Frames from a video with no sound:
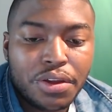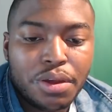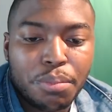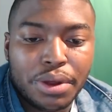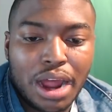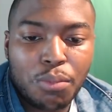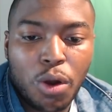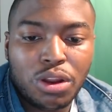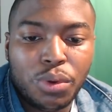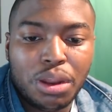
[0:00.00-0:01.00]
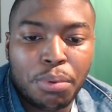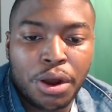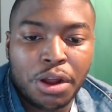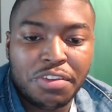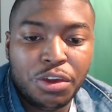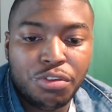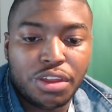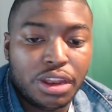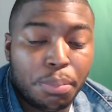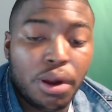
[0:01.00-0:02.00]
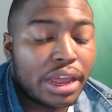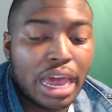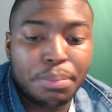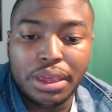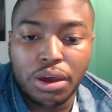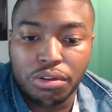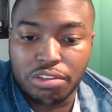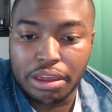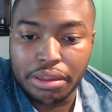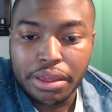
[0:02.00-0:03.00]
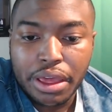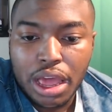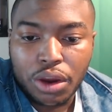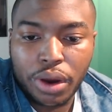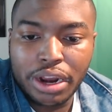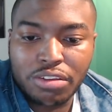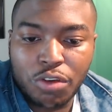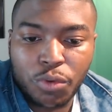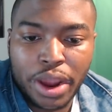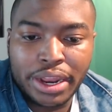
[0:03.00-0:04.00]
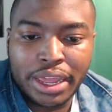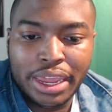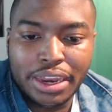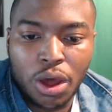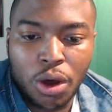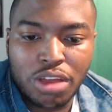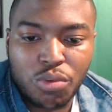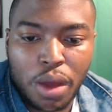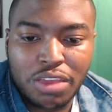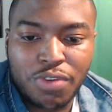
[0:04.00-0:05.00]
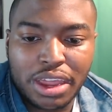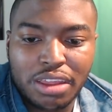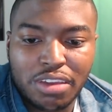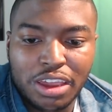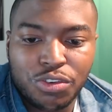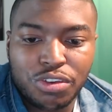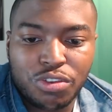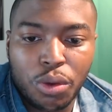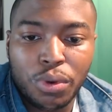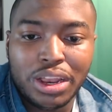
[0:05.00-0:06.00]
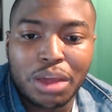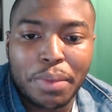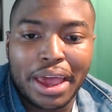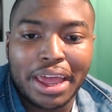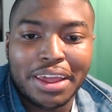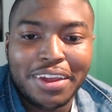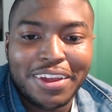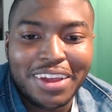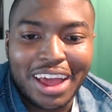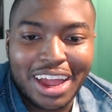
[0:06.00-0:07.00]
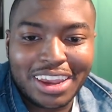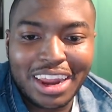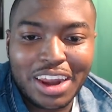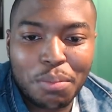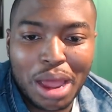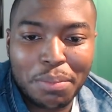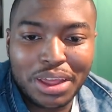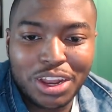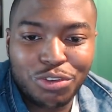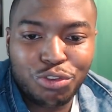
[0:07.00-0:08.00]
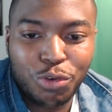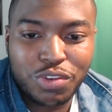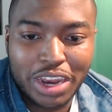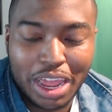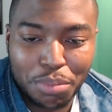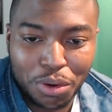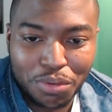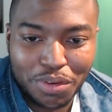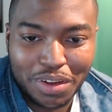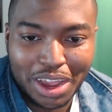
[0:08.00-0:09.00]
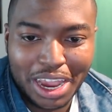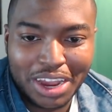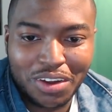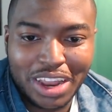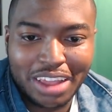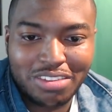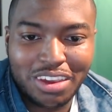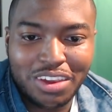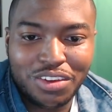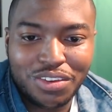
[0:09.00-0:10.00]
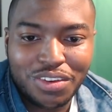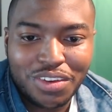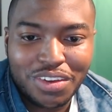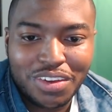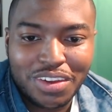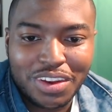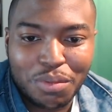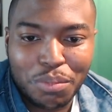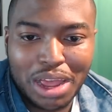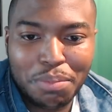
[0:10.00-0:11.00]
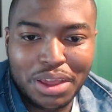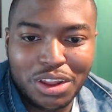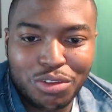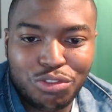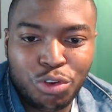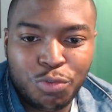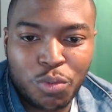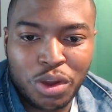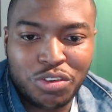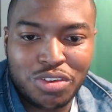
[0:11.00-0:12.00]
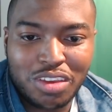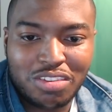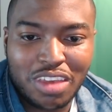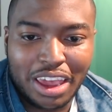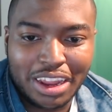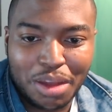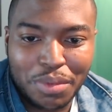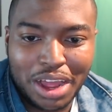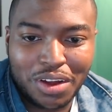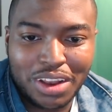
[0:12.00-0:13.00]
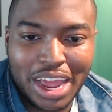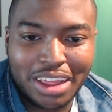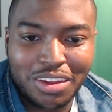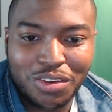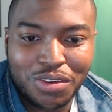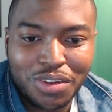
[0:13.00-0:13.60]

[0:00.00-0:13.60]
but I'm rolling with LeBron over Houston. LeBron can't beat Golden State. Green is overrated, and he knows that's why he's faking his injury so it wouldn't look bad. I think there might be a little truth in that, bro. I ain't going to lie to you. There might be a little truth in what you just said. I'm not going to lie to you.